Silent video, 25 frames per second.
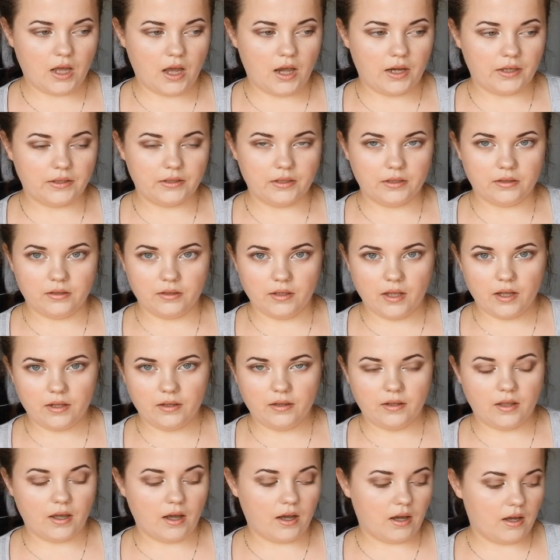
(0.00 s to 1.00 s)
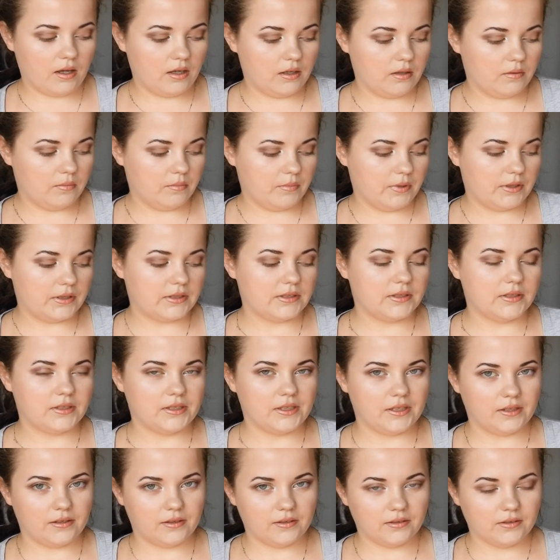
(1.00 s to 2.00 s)
I did not die, but
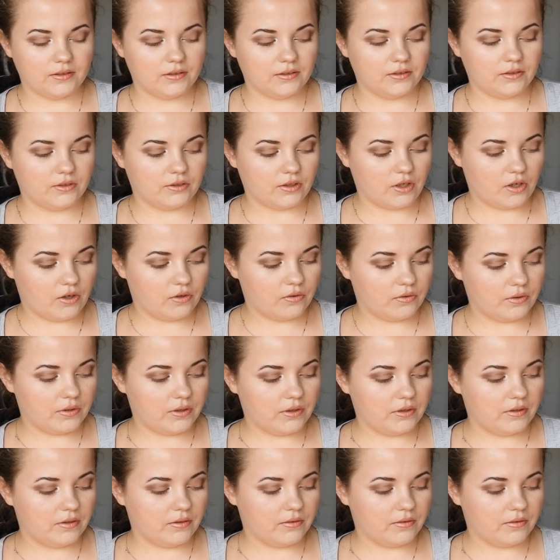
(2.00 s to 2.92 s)
still, you know,